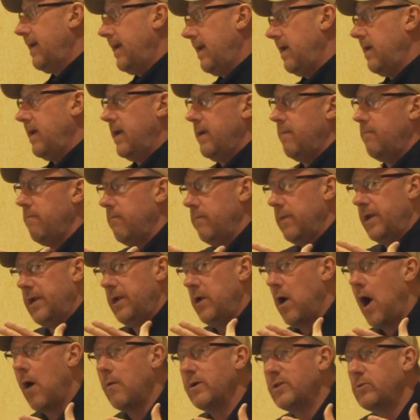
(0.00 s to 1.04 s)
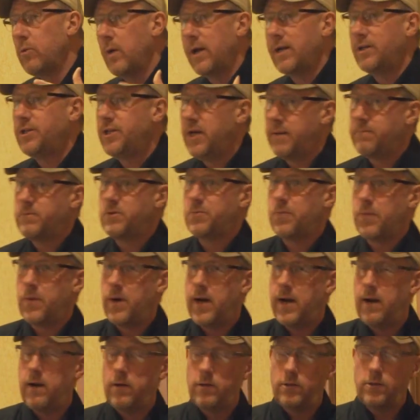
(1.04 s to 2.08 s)
you always want to
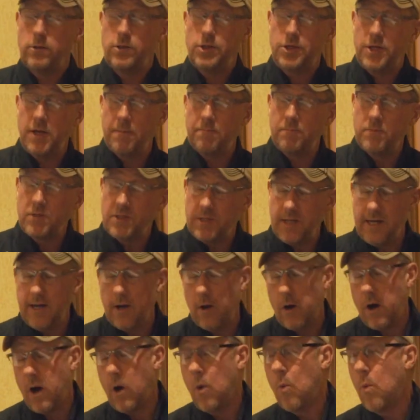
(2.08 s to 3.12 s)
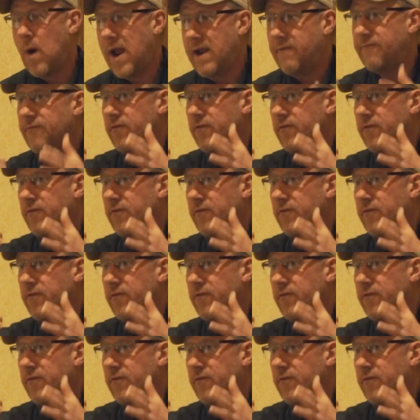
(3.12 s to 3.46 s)
chip seal away